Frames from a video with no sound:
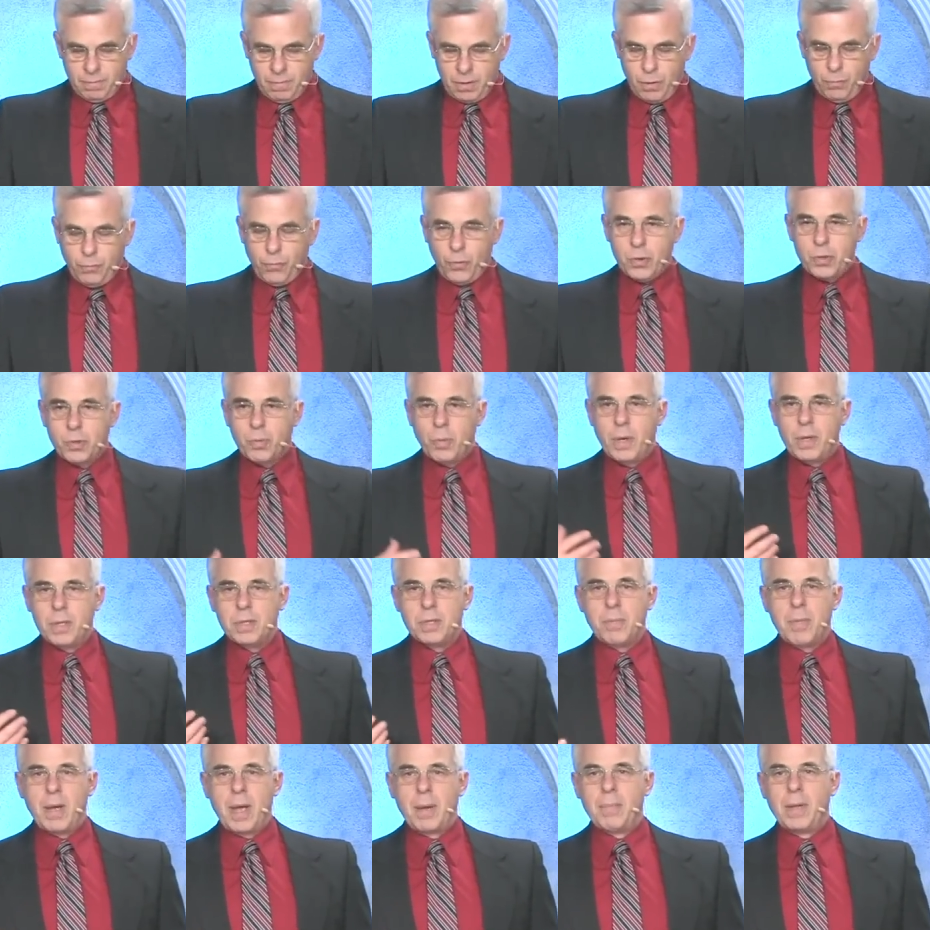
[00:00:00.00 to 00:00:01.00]
The first one
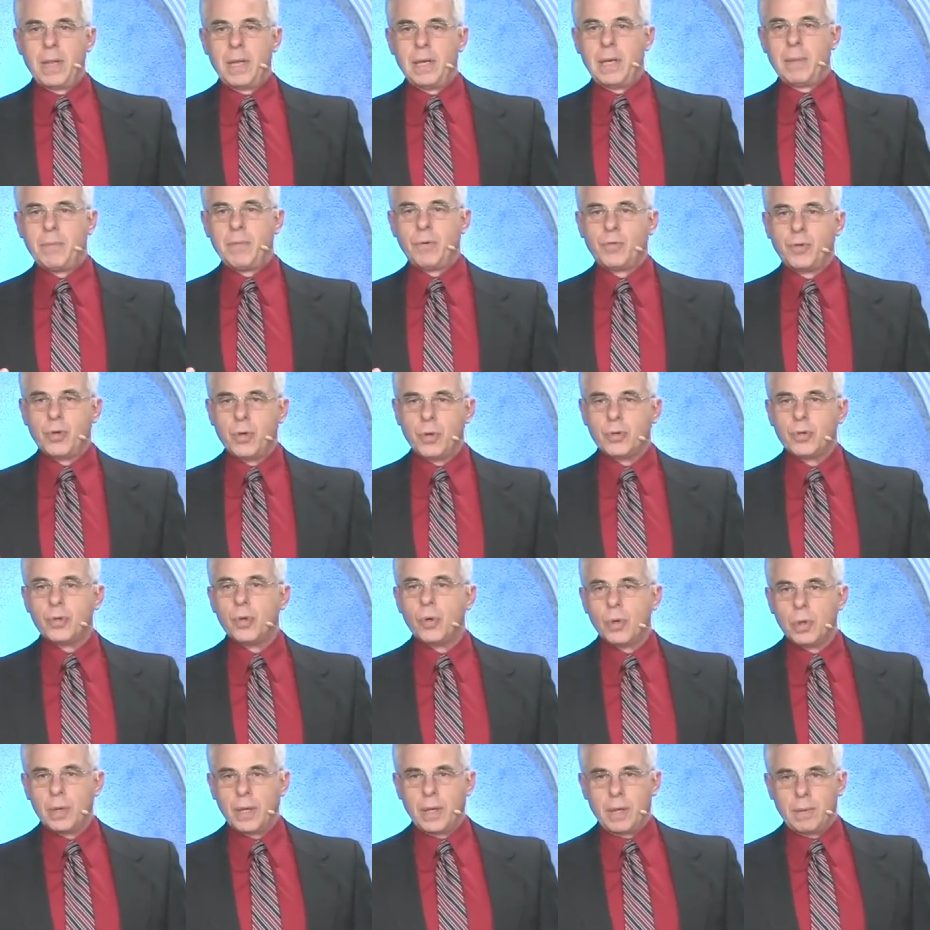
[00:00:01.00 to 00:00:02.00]
is a man by the name of
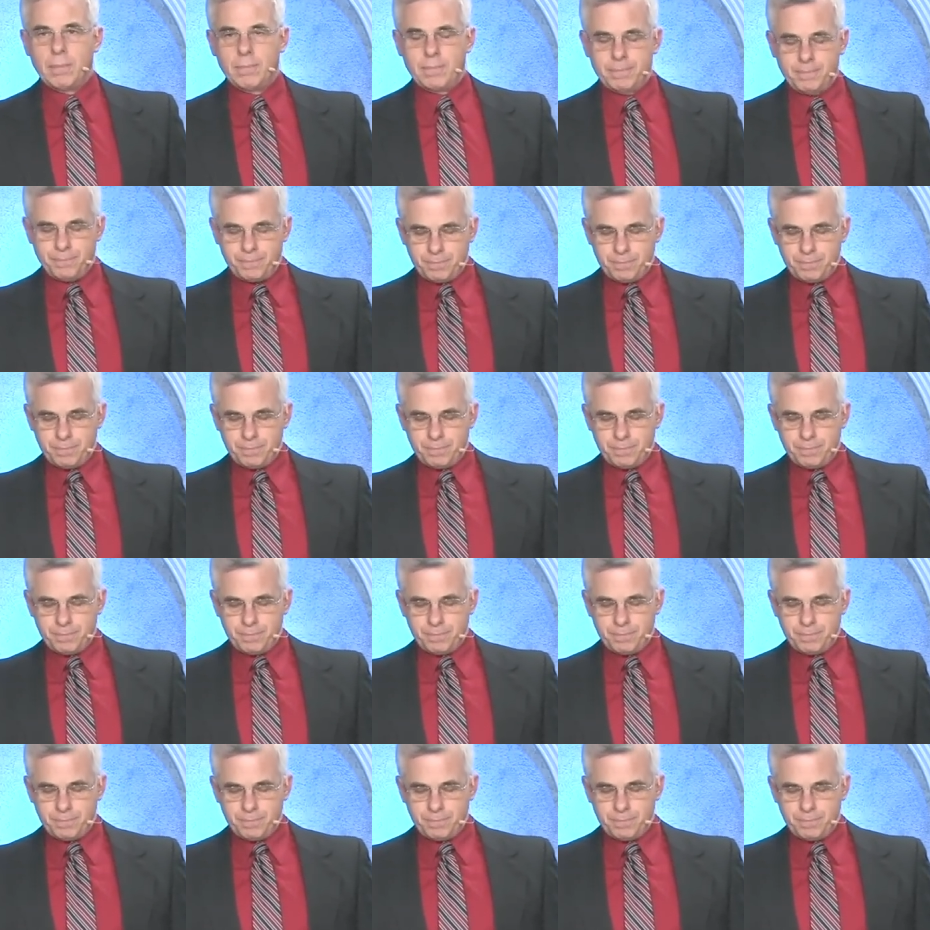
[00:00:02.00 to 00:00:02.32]
Tertullian.